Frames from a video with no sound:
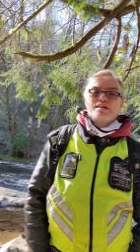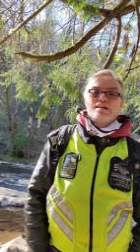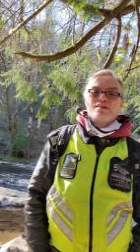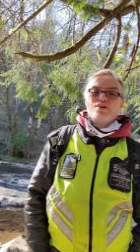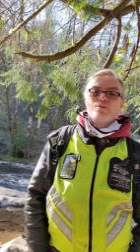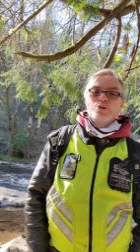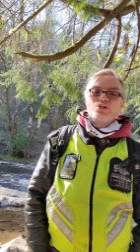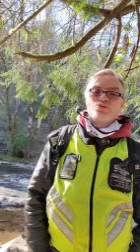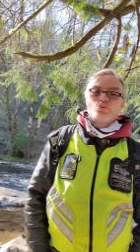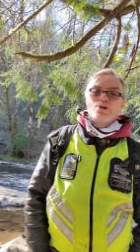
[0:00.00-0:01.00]
and
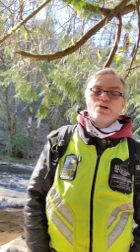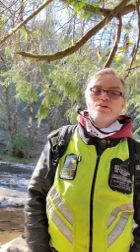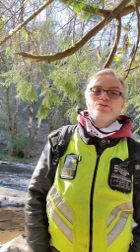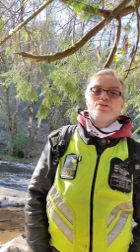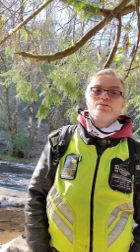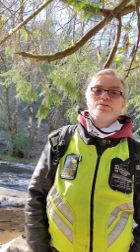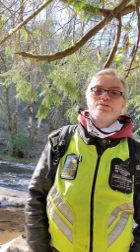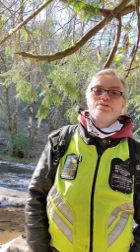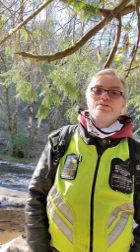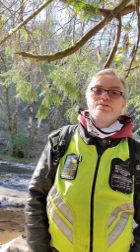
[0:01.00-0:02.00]
nobody's around to
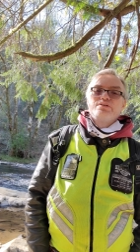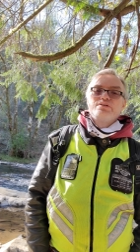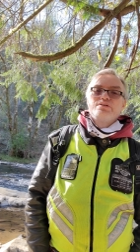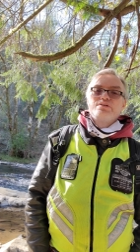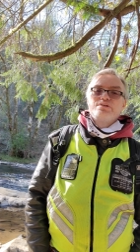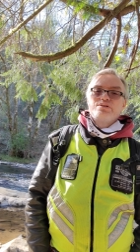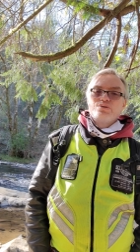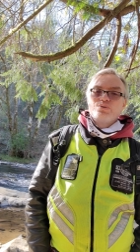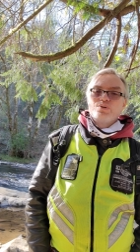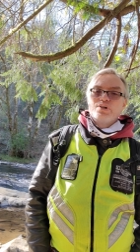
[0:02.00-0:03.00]

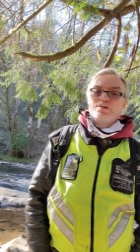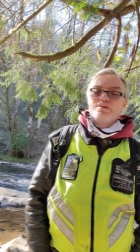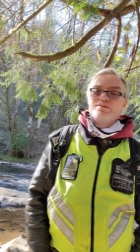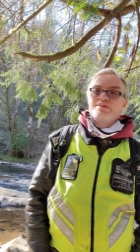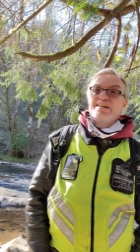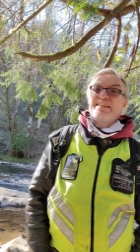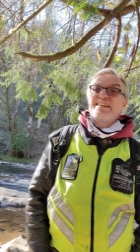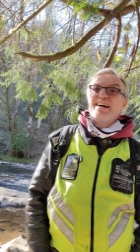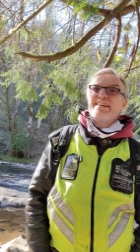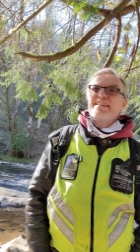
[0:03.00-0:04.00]
to uh,
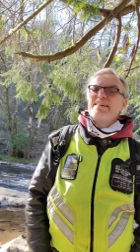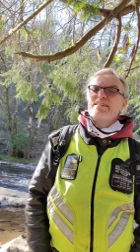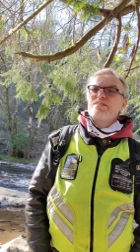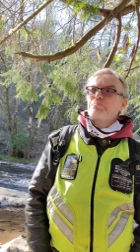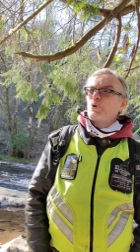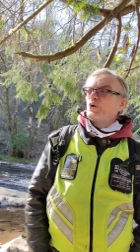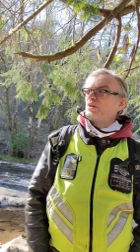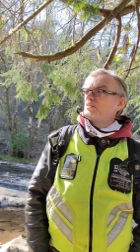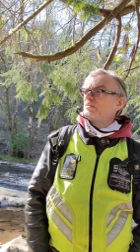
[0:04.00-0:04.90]
ignite that spark.